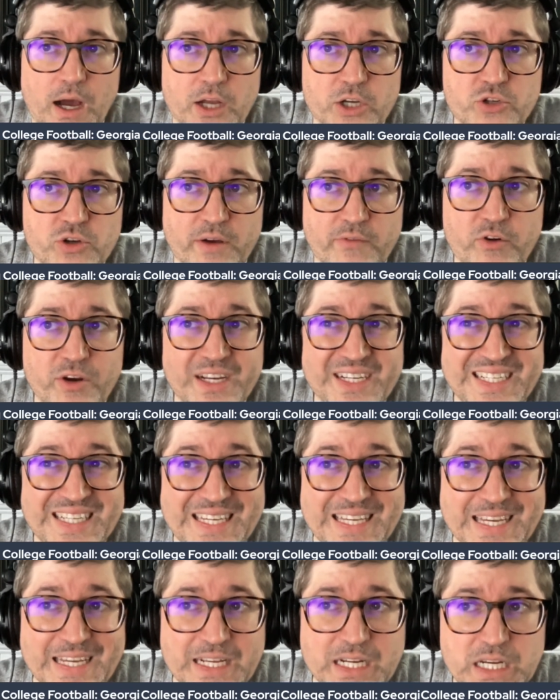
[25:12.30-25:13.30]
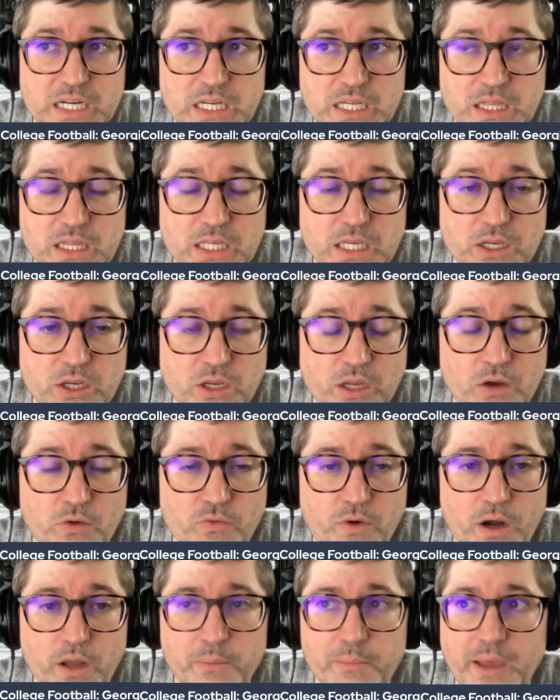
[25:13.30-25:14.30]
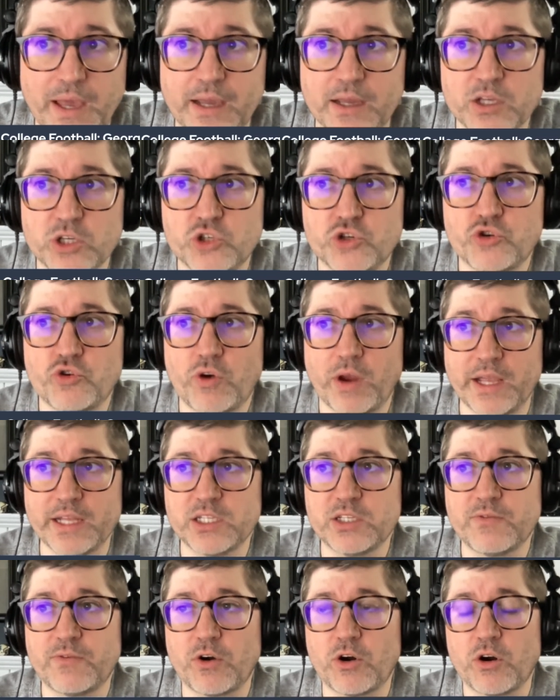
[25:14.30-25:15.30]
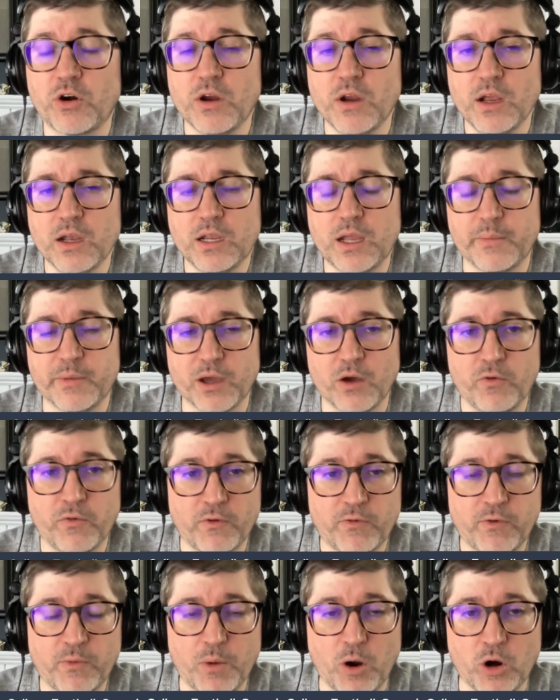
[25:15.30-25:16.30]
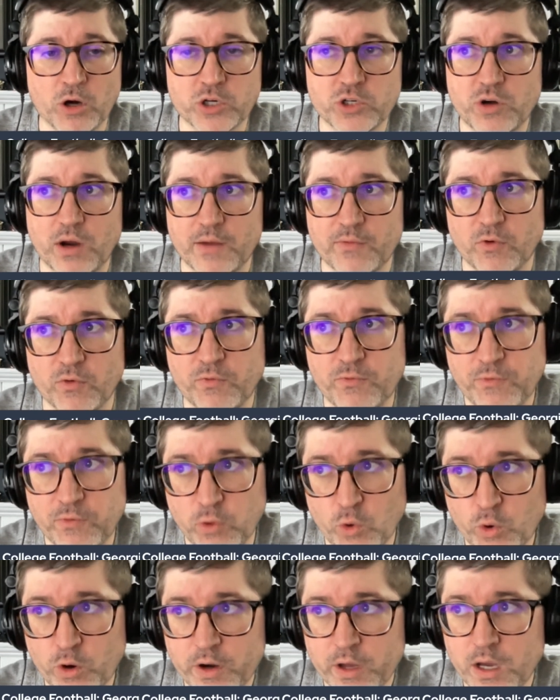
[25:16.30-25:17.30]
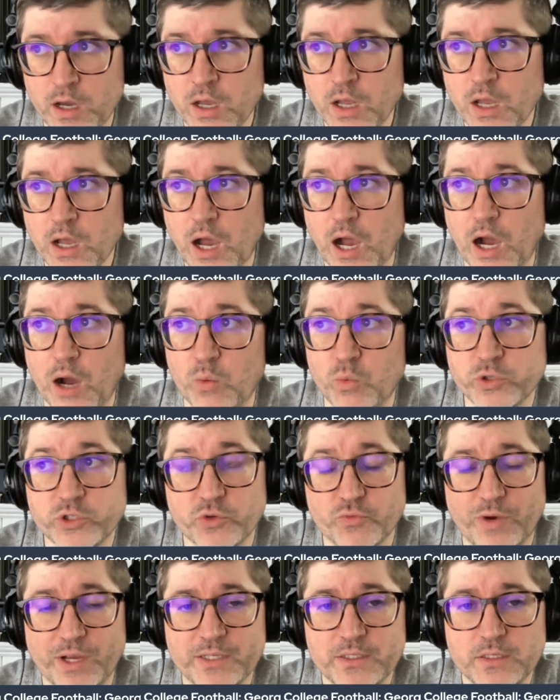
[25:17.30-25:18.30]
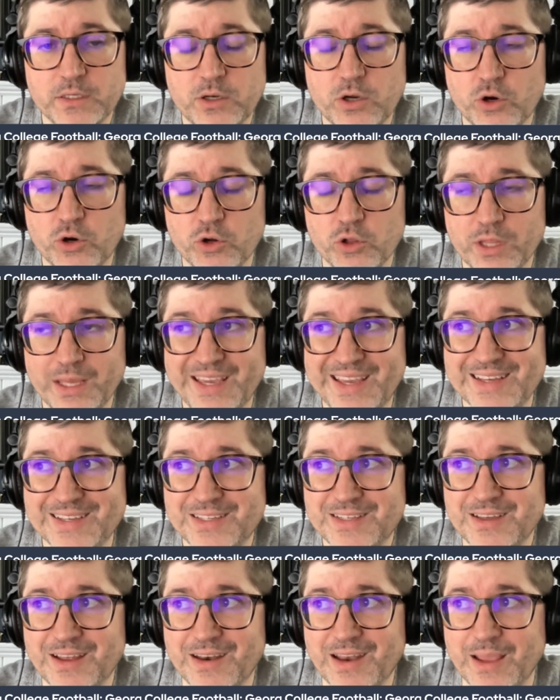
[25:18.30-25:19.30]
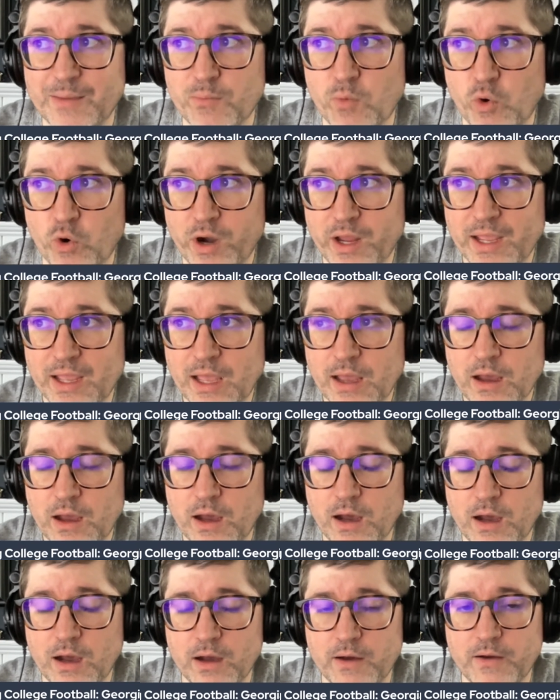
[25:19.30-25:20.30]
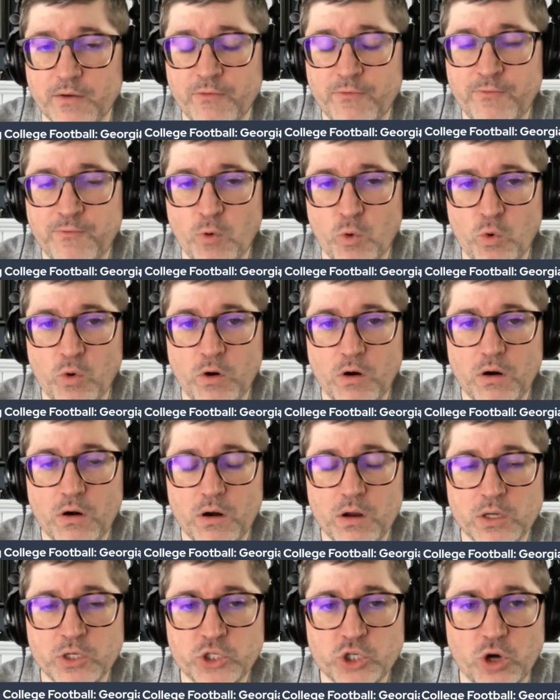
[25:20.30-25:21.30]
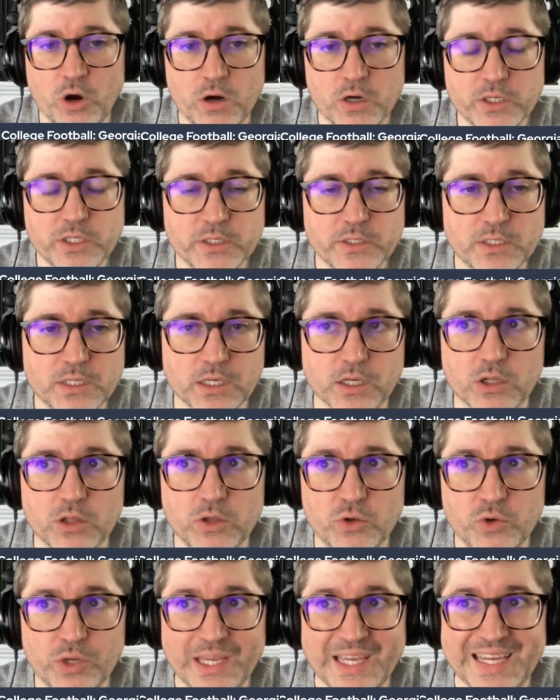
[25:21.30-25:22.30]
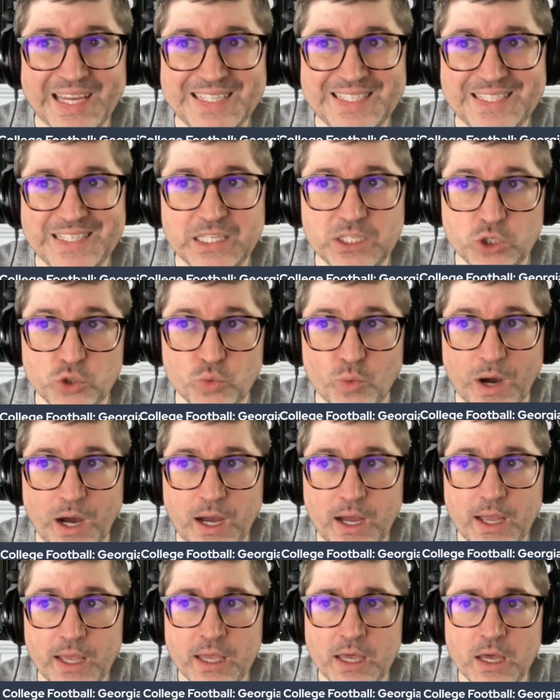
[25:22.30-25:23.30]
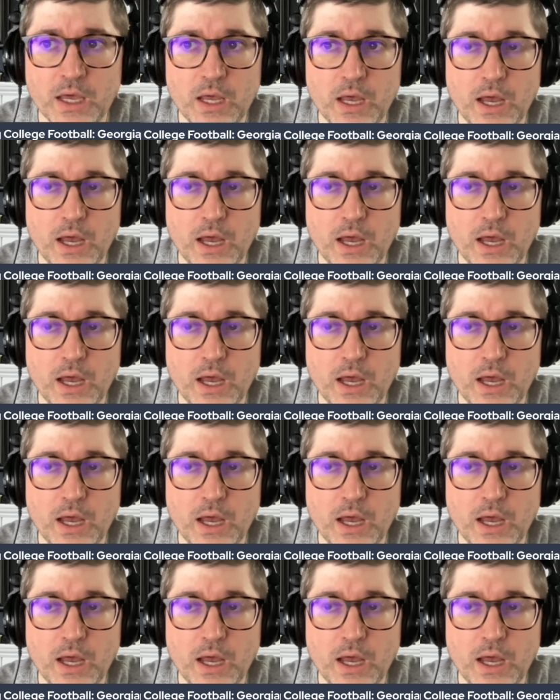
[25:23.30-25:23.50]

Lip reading: Trevor Etienne, the running back transfer coming over from arch rival Florida, was arrested early Sunday morning for charges, including DUI.